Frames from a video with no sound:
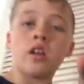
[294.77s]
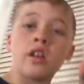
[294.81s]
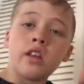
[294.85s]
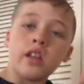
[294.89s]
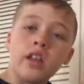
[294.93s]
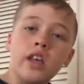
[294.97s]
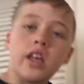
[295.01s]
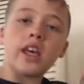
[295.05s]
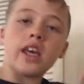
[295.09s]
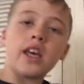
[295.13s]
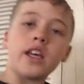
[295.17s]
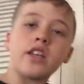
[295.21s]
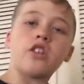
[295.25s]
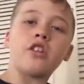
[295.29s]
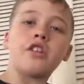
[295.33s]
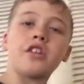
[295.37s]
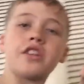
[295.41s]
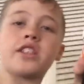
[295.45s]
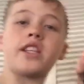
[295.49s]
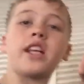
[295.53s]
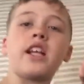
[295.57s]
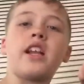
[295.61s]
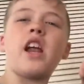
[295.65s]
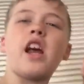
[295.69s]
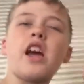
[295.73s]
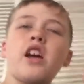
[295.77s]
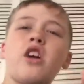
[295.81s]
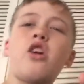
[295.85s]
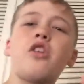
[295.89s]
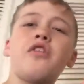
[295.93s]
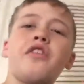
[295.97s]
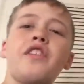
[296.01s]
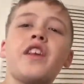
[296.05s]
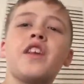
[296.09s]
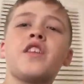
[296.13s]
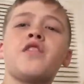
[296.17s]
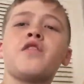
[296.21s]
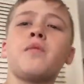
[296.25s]
He is on a stand. I got
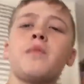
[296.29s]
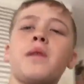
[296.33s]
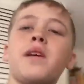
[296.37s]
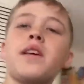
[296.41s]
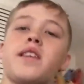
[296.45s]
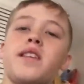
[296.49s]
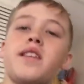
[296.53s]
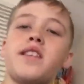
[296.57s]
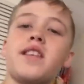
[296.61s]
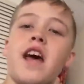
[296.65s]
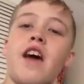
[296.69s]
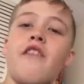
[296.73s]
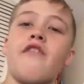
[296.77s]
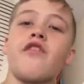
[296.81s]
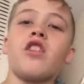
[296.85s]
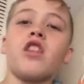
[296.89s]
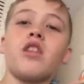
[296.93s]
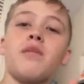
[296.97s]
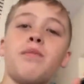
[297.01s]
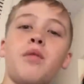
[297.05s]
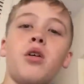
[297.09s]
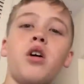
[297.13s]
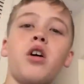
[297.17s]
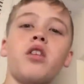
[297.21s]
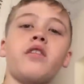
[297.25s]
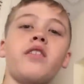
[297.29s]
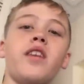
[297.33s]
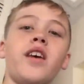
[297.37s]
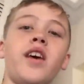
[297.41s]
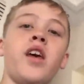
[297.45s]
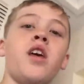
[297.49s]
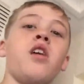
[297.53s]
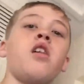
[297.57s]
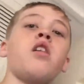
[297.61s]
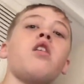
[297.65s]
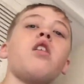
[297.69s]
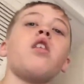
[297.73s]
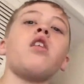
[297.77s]
this for my 7th birthday.
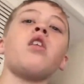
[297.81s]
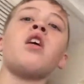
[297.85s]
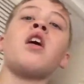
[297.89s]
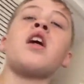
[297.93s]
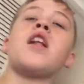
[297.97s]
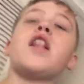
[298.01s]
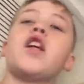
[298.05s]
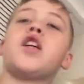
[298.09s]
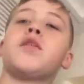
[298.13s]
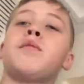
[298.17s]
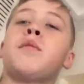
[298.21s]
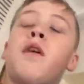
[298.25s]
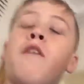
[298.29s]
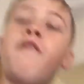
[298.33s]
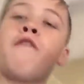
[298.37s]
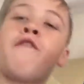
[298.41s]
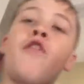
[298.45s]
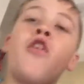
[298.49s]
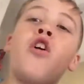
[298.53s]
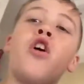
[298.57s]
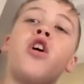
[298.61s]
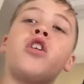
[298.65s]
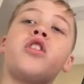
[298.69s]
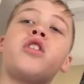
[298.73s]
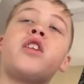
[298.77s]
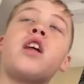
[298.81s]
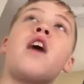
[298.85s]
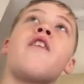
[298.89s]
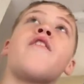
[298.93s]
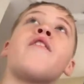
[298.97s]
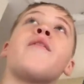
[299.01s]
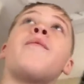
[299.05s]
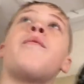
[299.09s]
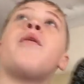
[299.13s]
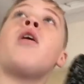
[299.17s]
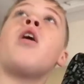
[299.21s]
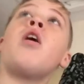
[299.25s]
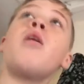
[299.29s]
And it was my first ever
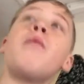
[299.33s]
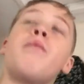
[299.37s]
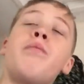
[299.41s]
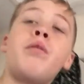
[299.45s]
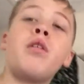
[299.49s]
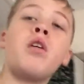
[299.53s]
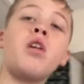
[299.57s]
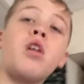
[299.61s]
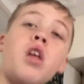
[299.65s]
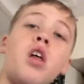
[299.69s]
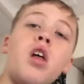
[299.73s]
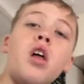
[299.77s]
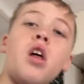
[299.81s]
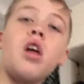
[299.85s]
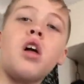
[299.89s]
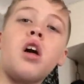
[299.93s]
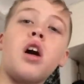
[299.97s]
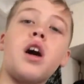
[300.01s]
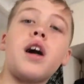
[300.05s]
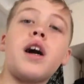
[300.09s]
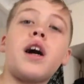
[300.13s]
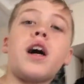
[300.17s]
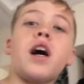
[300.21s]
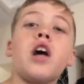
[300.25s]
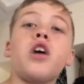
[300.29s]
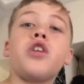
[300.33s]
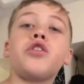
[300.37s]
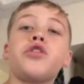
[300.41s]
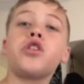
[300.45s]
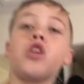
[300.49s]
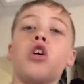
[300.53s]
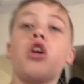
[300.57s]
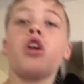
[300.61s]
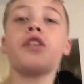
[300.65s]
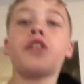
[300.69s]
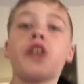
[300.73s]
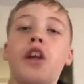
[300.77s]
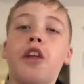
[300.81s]
pop. I also
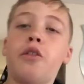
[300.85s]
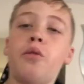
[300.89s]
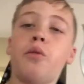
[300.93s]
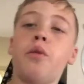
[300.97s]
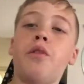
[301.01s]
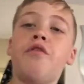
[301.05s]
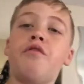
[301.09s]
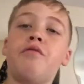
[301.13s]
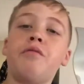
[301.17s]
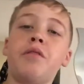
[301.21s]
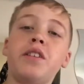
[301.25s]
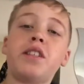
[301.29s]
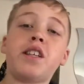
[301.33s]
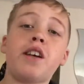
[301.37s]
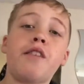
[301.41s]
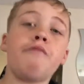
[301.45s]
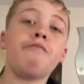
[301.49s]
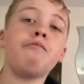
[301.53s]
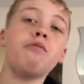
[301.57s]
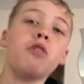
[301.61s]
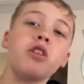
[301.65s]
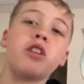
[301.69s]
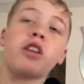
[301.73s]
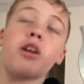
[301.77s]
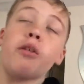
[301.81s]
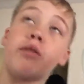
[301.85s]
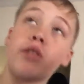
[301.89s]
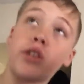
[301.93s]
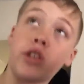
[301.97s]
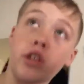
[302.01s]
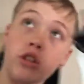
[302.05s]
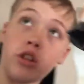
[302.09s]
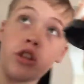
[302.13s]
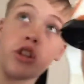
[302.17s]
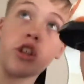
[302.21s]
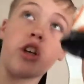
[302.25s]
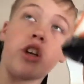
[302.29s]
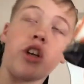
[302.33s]
got another one for my 7th birthday, which I'll
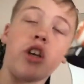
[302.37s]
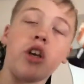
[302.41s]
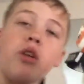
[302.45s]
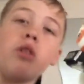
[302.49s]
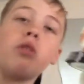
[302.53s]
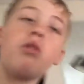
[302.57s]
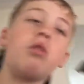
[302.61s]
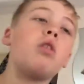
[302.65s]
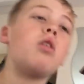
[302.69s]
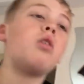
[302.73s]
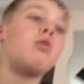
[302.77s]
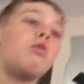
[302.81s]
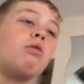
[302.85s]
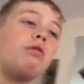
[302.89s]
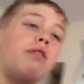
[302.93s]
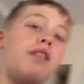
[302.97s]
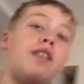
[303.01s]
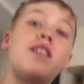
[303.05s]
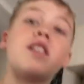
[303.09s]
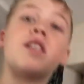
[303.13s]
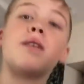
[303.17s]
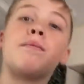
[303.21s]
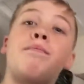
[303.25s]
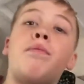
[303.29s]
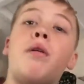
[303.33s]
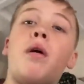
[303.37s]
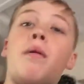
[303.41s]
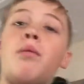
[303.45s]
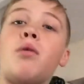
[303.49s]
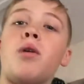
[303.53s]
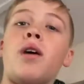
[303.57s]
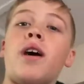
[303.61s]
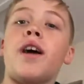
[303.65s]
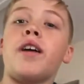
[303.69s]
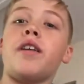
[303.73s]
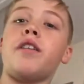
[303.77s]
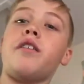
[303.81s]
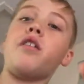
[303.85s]
show you. Well, this is a
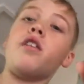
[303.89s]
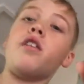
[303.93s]
bobblehead.